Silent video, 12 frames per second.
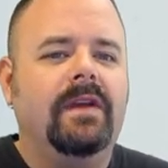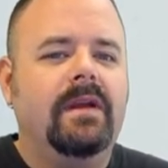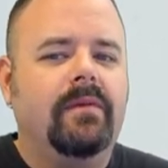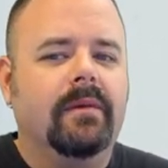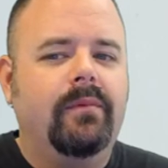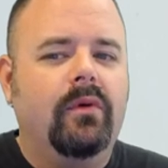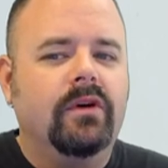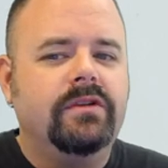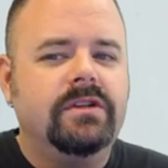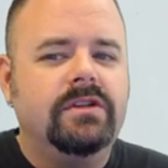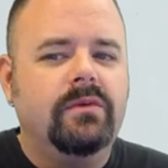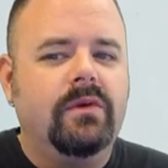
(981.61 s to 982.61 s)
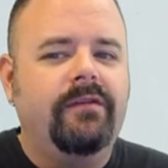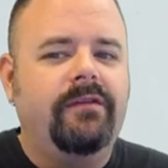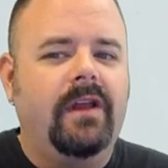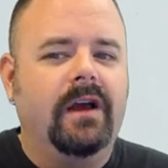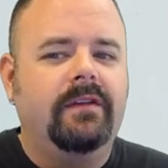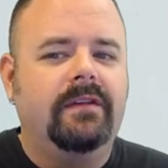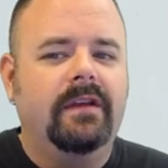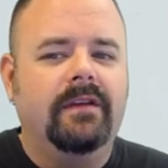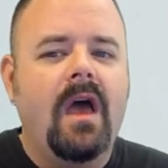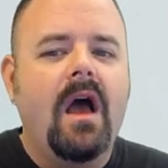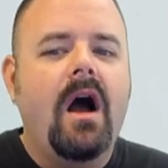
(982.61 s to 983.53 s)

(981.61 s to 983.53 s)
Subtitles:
in proportion to our fluxes